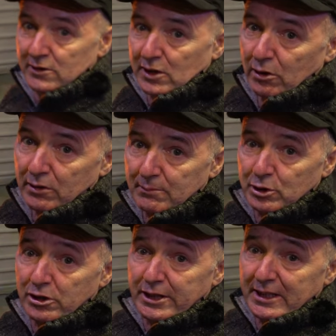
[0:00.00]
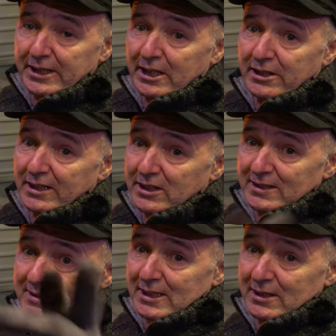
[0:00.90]
So I'm sure you can hear that. You
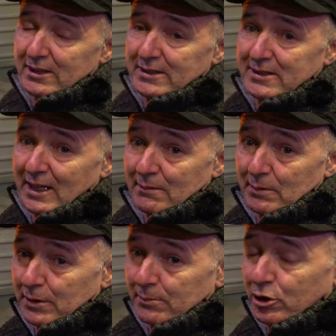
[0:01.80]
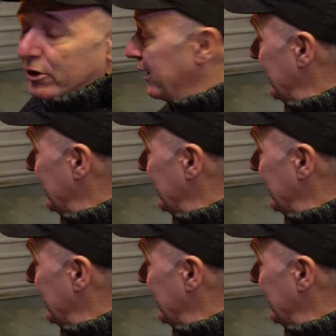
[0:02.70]
can see it on this camera, but I'm sure you